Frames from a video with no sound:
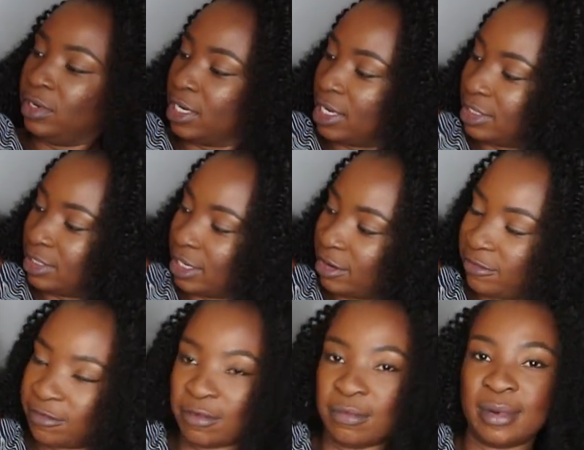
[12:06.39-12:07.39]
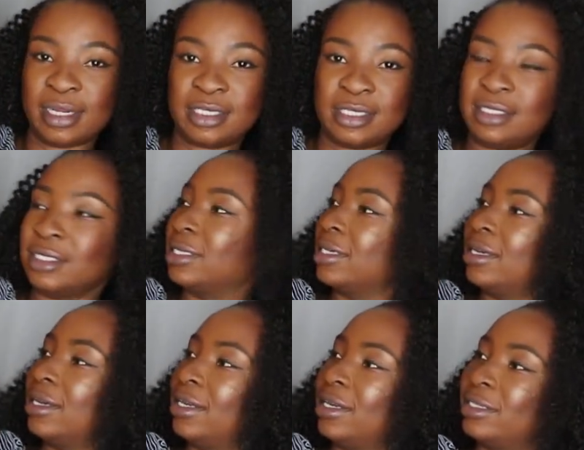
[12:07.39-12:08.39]
It has like four buttons
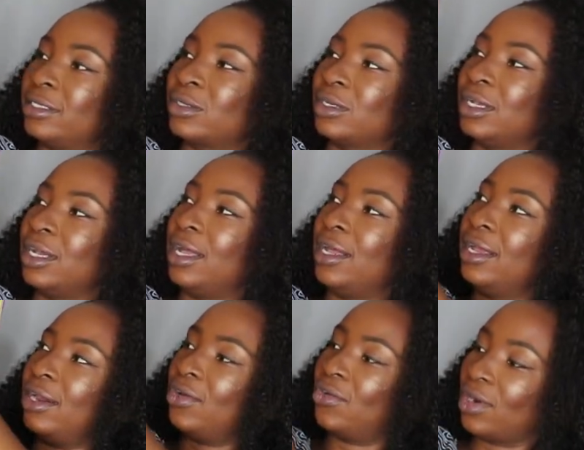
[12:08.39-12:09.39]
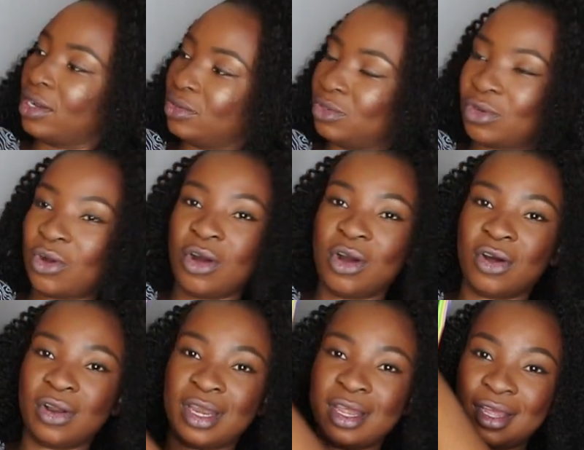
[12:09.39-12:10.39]
here. It has a round
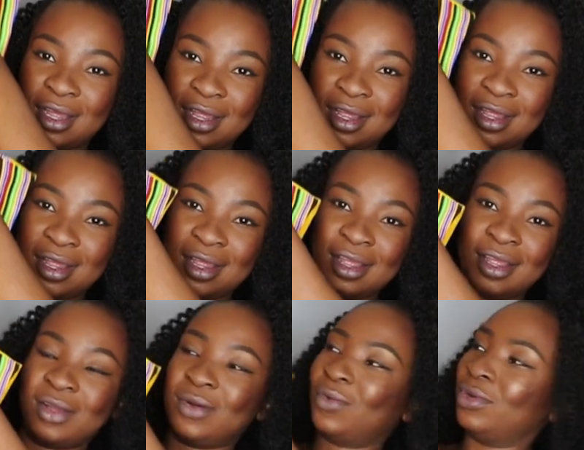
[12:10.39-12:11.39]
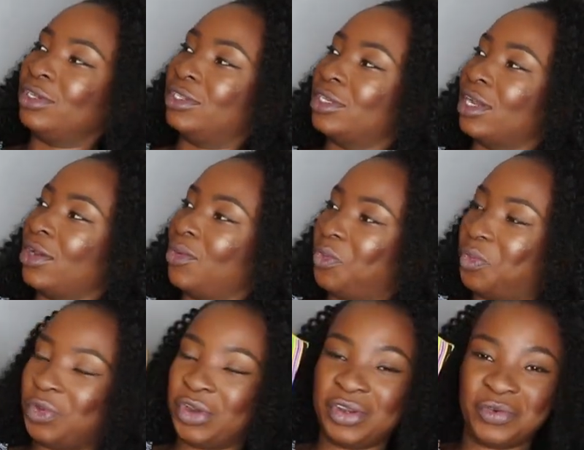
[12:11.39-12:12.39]
collar, which I
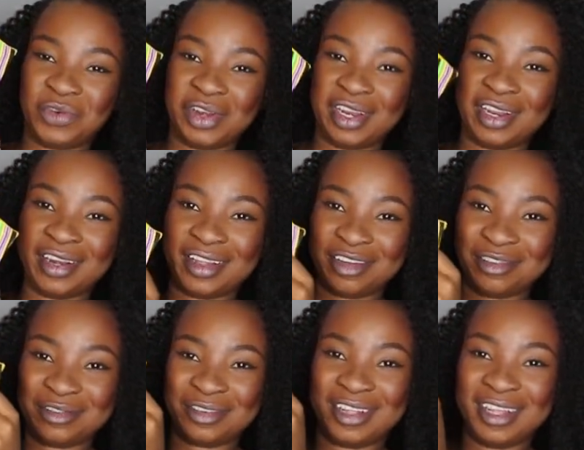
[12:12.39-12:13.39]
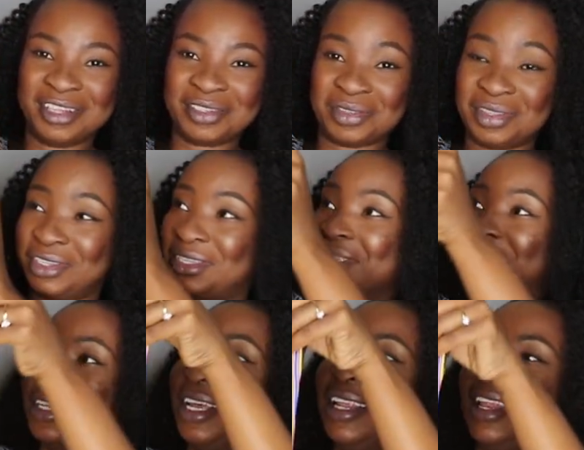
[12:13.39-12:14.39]
really, really love. So this
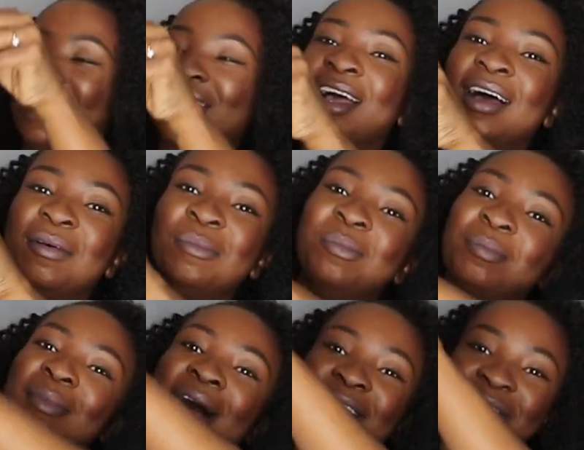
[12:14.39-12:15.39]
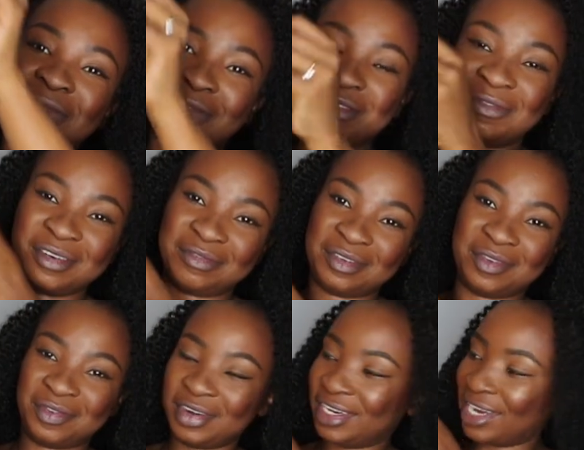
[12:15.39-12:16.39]
is like my
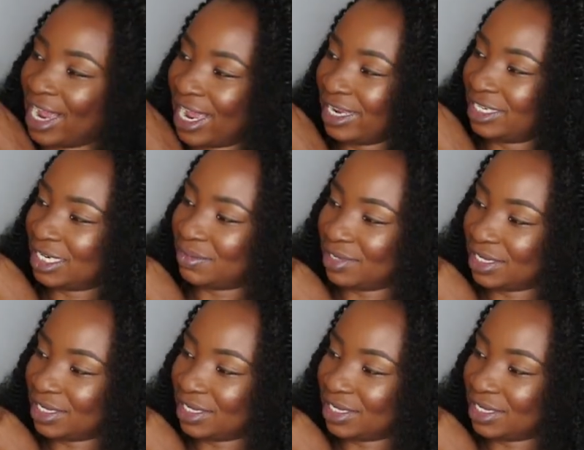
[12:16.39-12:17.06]
favorite item.